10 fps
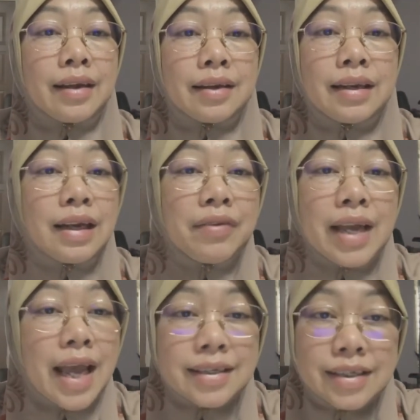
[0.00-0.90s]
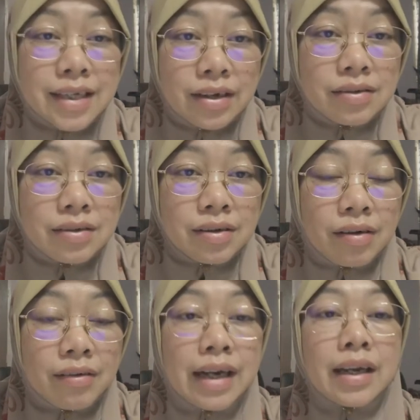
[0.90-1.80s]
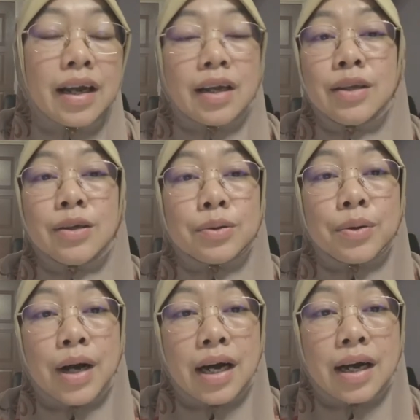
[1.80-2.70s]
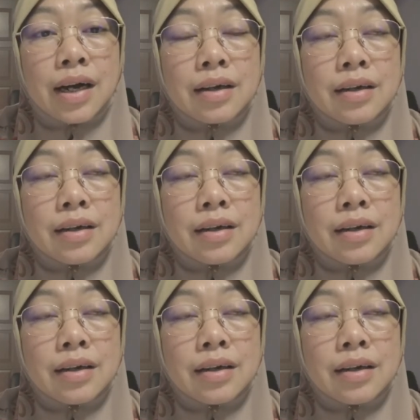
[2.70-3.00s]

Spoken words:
living has changed. Alright, you are